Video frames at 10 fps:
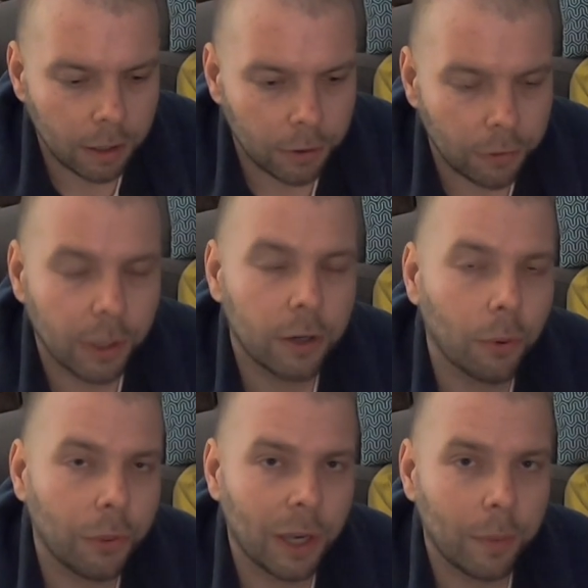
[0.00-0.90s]
The really
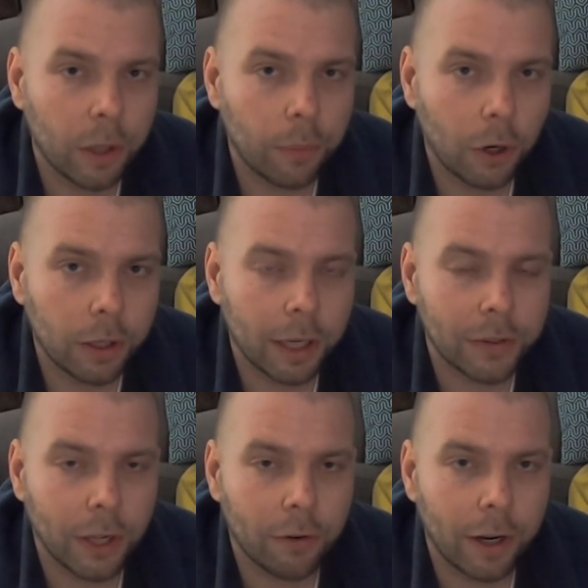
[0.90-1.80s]
cool thing about the Berkeley
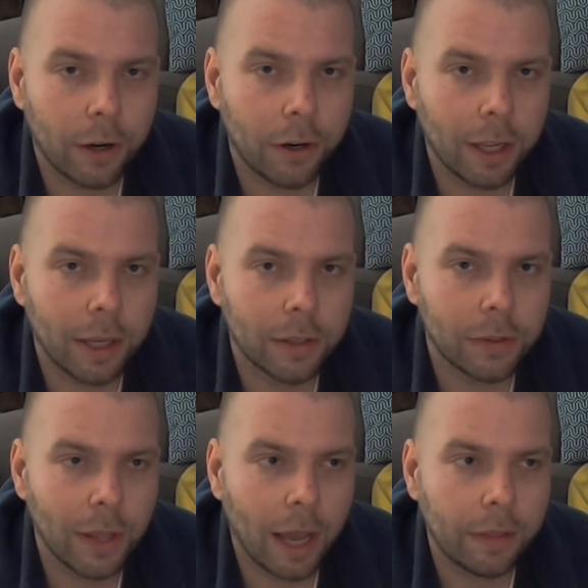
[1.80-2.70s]
Xcelerator is
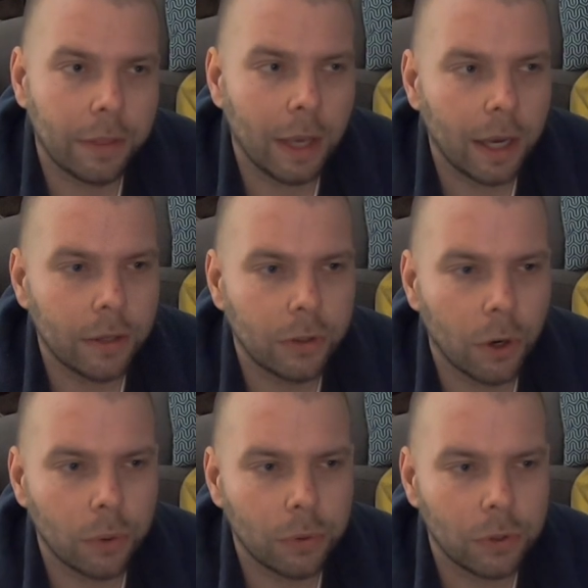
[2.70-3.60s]
that they
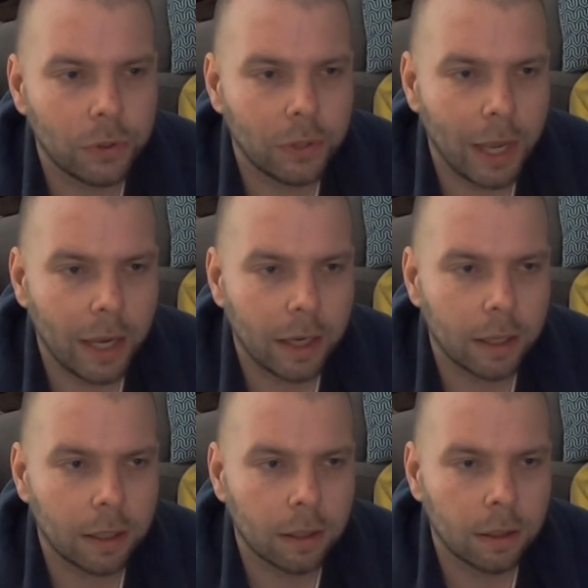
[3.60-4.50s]
don't take
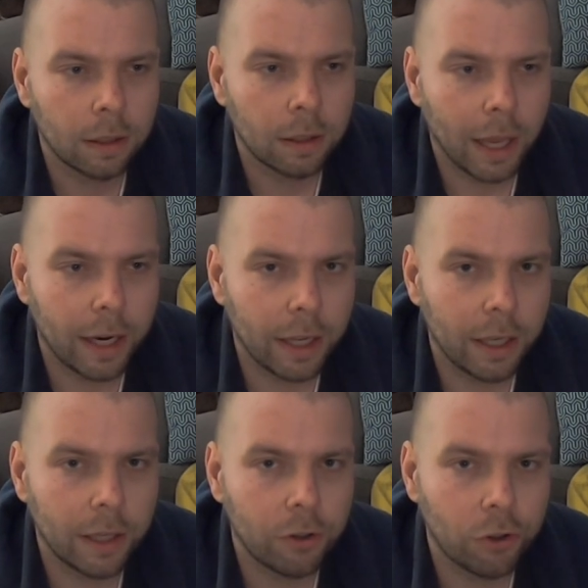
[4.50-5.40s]

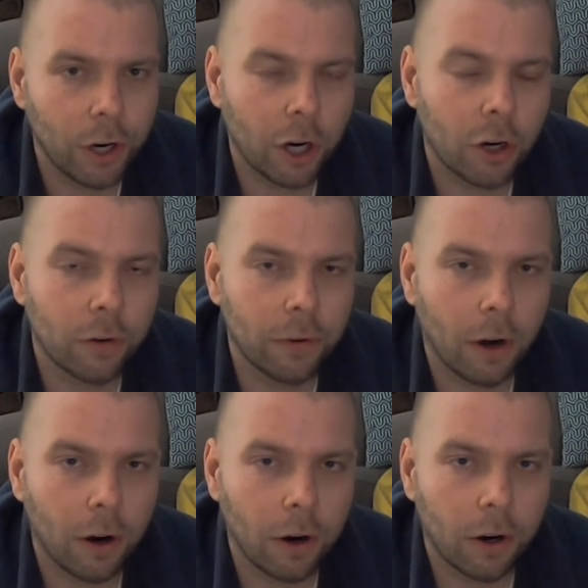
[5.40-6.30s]
any share of
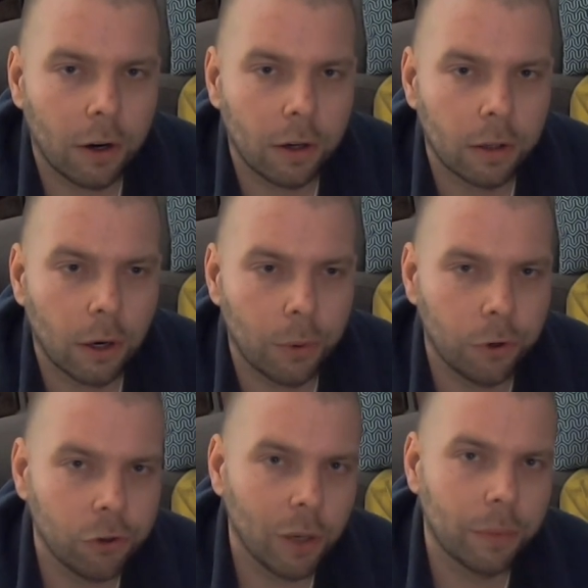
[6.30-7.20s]
our
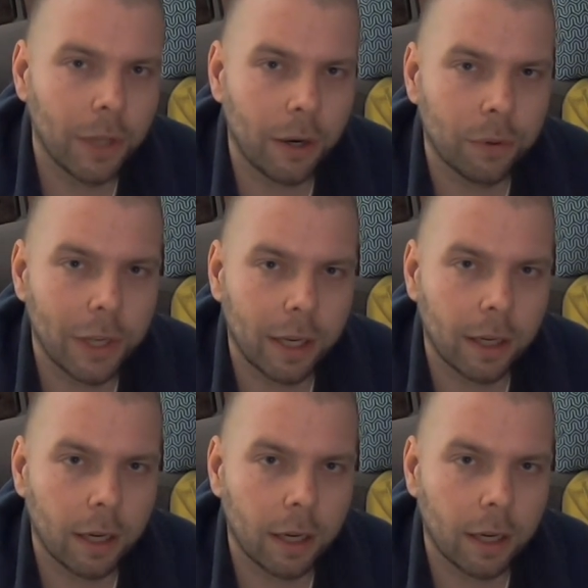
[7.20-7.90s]
ownership. They don't take a